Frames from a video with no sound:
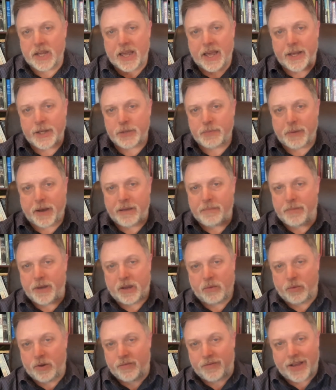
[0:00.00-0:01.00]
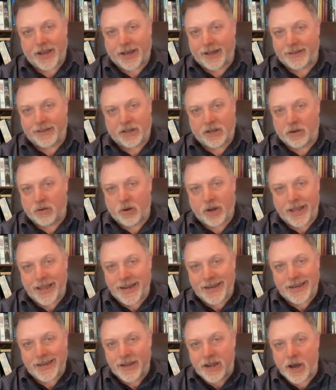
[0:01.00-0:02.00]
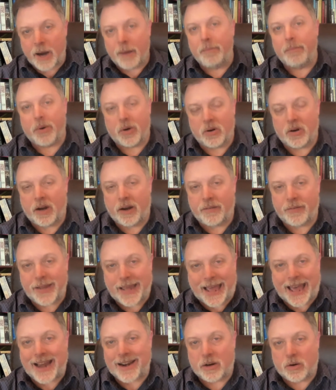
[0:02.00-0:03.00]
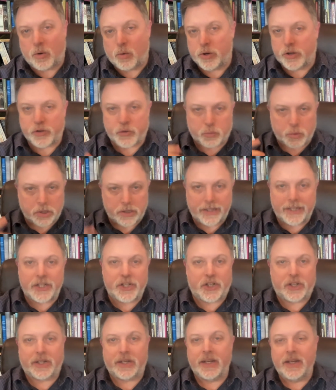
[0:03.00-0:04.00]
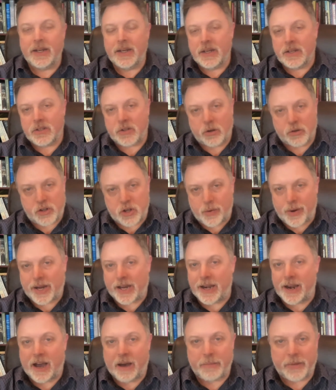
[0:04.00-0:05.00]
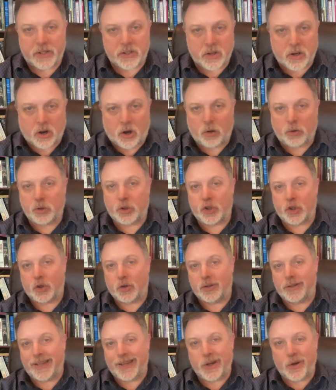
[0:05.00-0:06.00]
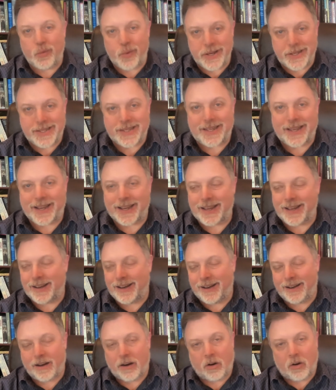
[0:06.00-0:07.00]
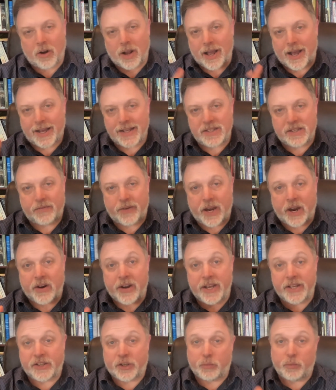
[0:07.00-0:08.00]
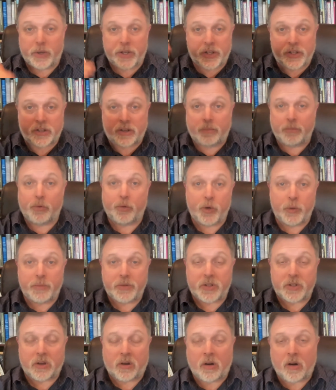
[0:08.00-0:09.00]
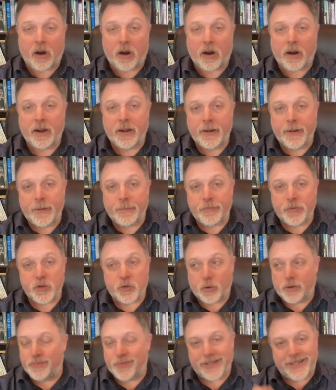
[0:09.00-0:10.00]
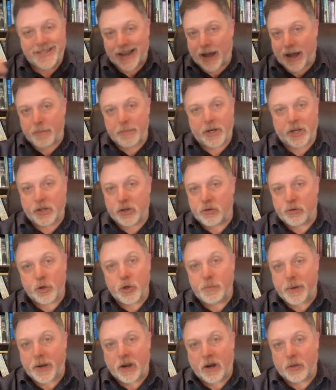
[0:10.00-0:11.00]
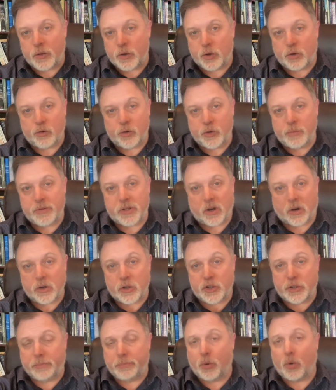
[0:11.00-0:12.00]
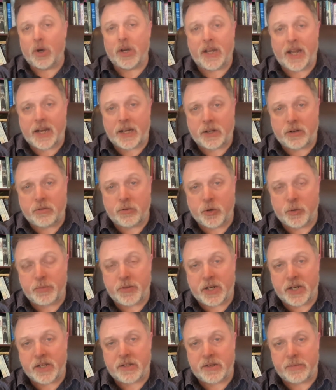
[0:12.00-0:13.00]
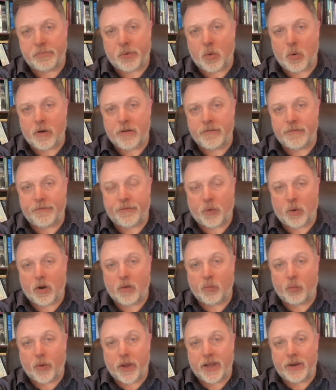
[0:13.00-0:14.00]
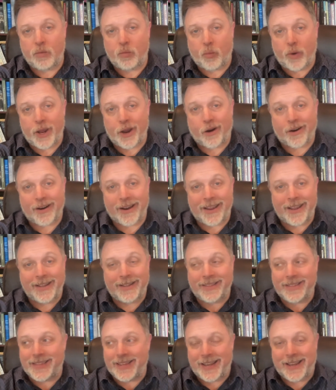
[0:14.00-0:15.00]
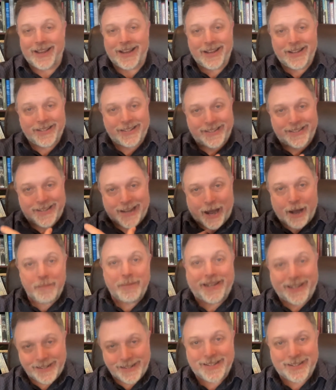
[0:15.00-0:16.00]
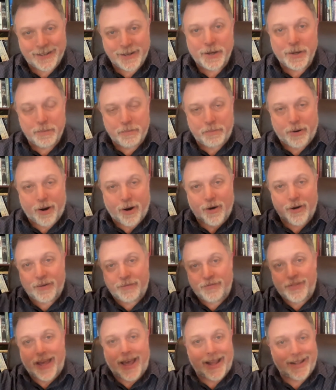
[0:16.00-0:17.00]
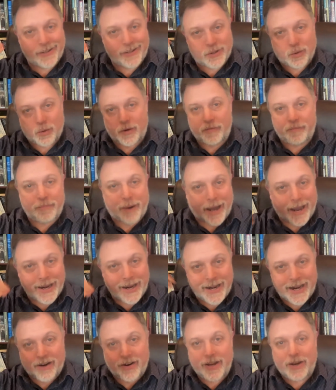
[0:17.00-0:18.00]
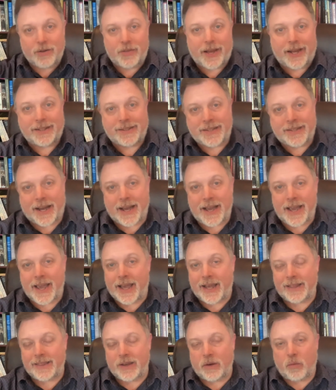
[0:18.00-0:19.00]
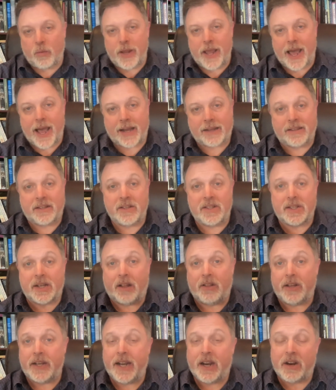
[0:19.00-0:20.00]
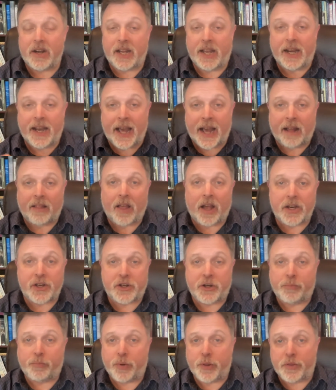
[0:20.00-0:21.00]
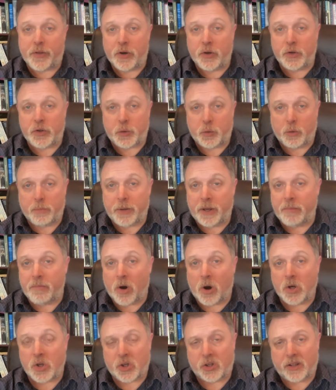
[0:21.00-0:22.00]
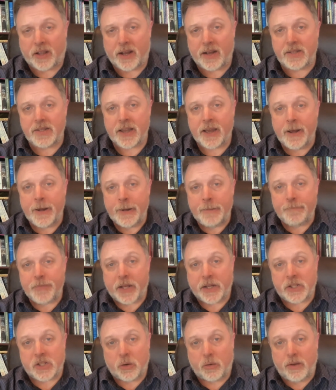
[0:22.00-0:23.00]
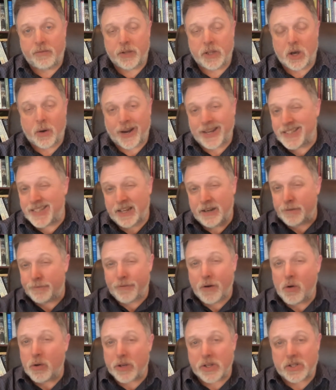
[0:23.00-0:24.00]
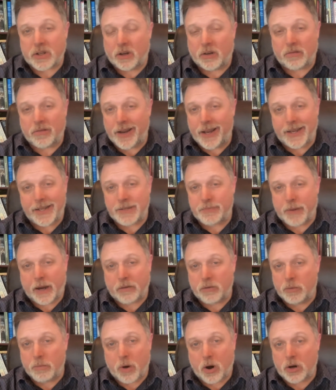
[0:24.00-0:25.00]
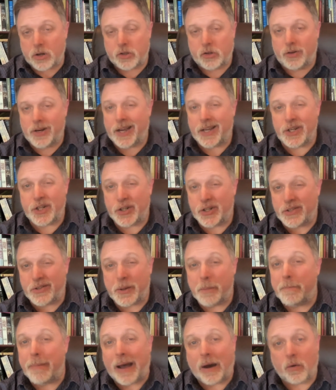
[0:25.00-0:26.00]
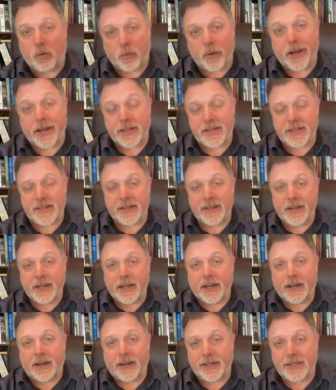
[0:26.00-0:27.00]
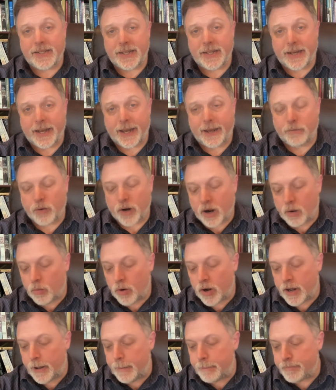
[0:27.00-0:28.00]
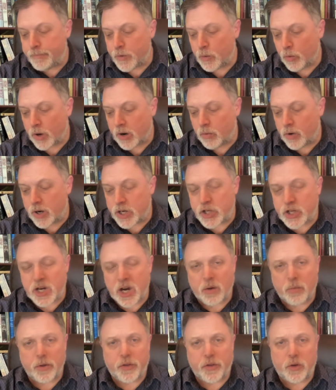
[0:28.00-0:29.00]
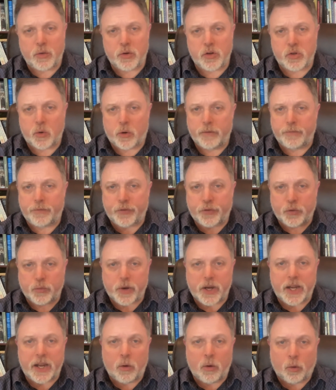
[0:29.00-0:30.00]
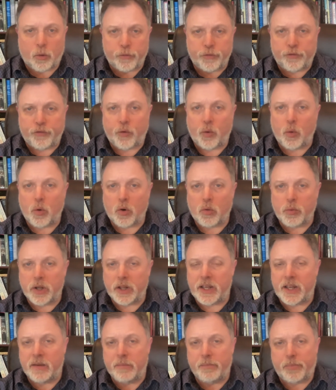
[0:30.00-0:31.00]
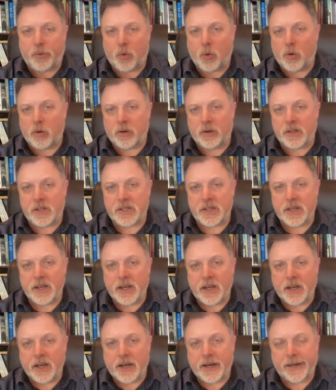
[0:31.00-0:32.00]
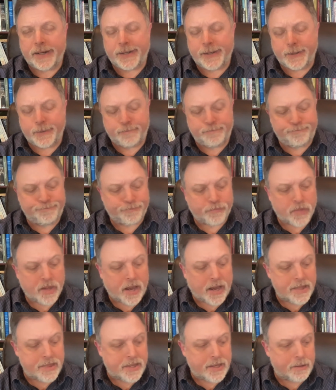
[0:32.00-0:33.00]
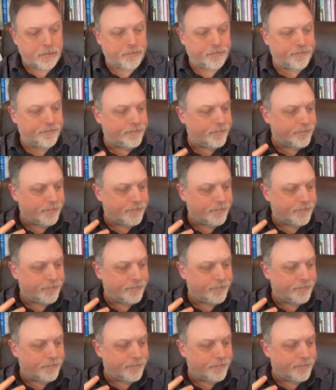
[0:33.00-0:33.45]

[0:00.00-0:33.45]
the case might be, we've got, any number of categories: religion, socioeconomics, culture, linguistic, all kinds of areas in which some groups are sort of the dominant group and other groups are subordinated groups. And it's important for when we are in the dominant part of that sort of binary or that dyad that we act in solidarity and allyship with those who are being marginalized. And so even though I tend to focus on race, my remarks are not just about race today. What I want to share with you are sort of 3 or 4 really important, I think,